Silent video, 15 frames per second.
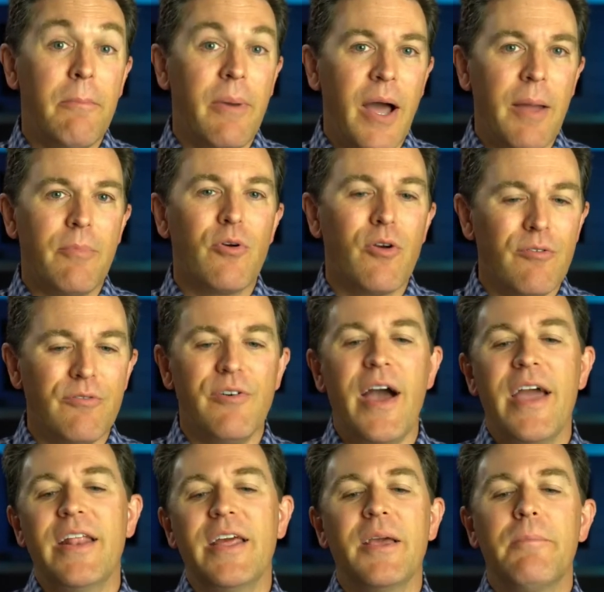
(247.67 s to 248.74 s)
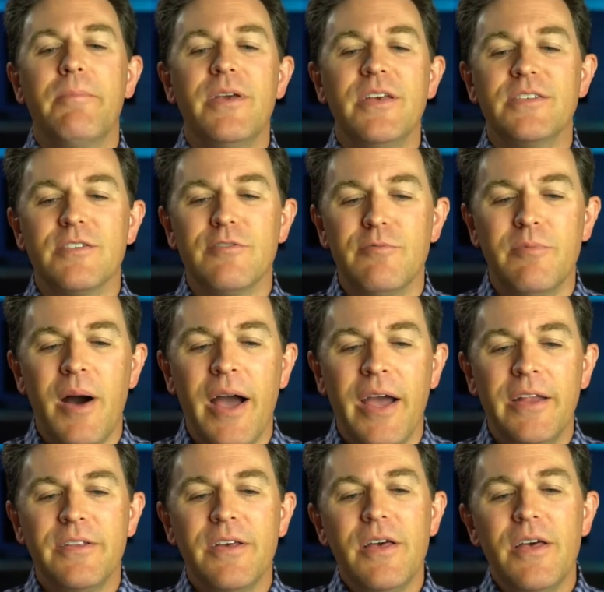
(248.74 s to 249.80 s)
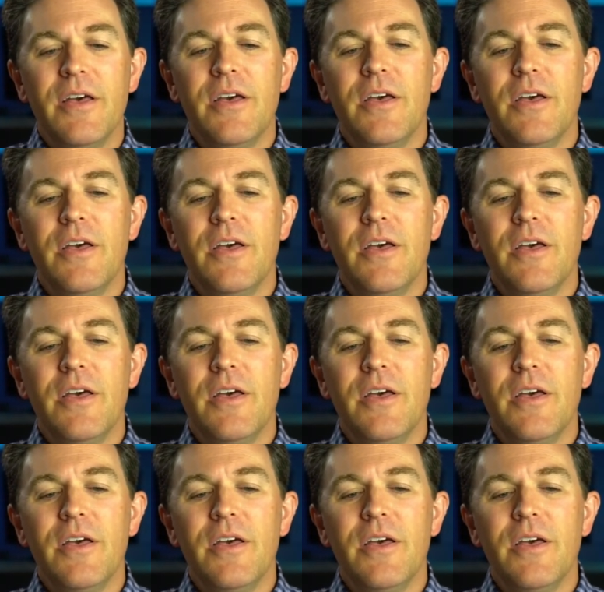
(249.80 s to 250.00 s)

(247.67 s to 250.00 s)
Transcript: by providing peace of mind.